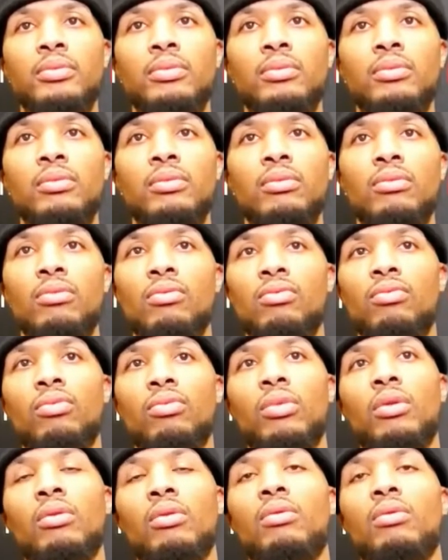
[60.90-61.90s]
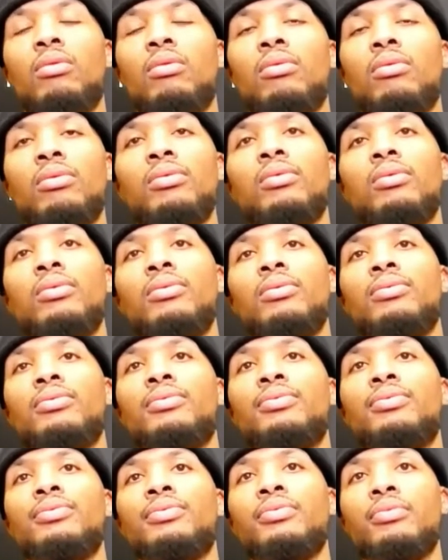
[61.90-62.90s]
can you
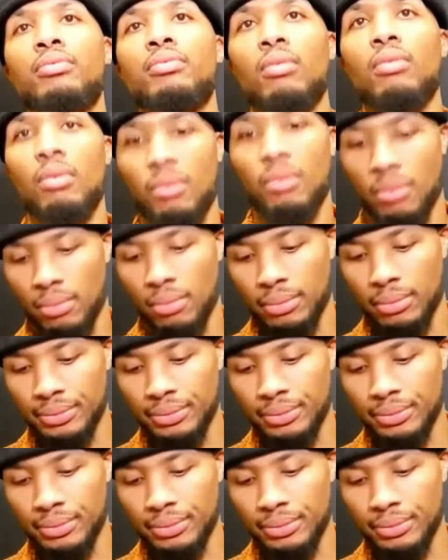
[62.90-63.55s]
notice that from him?